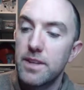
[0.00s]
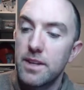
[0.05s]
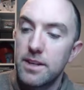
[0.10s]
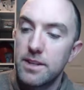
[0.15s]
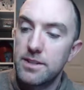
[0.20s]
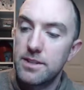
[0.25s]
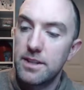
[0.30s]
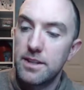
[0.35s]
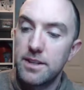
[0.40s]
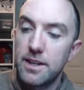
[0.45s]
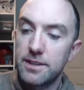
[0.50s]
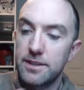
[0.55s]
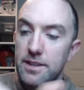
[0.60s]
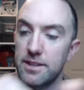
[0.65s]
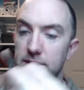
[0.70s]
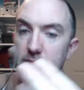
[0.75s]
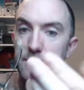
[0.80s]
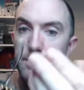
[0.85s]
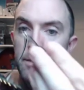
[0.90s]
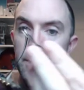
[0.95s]
you see like the
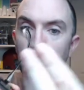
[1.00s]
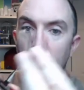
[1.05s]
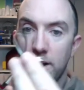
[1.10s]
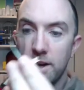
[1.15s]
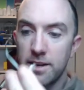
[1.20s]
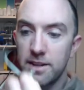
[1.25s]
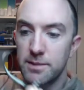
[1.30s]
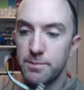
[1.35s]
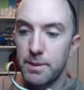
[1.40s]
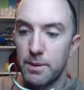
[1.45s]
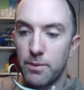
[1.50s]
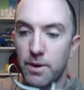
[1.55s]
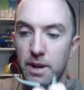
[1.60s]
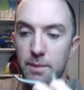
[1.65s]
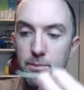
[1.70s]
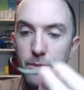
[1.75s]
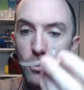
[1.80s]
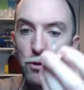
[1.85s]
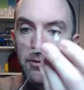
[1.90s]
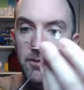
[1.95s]
slightest bit when I
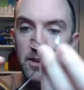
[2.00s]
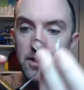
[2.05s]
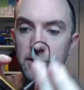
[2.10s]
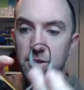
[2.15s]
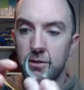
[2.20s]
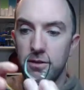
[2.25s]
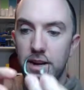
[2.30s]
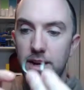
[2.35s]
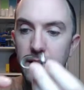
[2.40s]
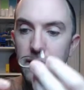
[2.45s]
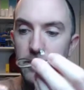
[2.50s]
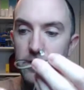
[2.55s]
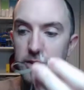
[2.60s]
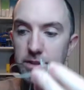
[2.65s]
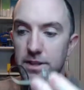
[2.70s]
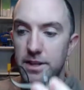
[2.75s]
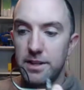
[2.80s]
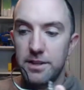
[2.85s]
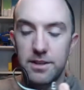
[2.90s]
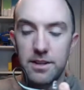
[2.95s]
move this
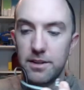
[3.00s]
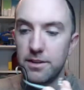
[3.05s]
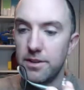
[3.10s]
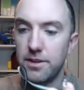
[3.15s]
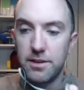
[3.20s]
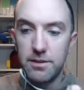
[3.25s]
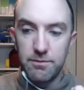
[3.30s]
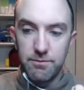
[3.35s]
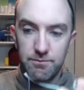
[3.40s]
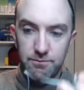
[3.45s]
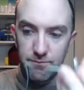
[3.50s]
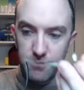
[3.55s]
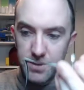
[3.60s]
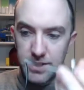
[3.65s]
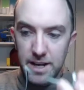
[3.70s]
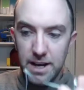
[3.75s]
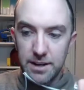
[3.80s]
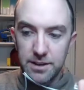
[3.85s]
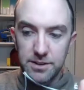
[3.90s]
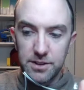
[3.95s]
around, the, the
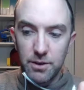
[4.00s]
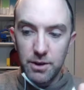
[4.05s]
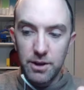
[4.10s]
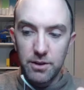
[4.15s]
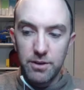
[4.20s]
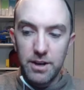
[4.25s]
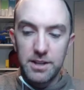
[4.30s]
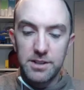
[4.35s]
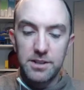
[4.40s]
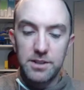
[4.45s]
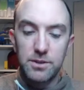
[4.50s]
data is going crazy.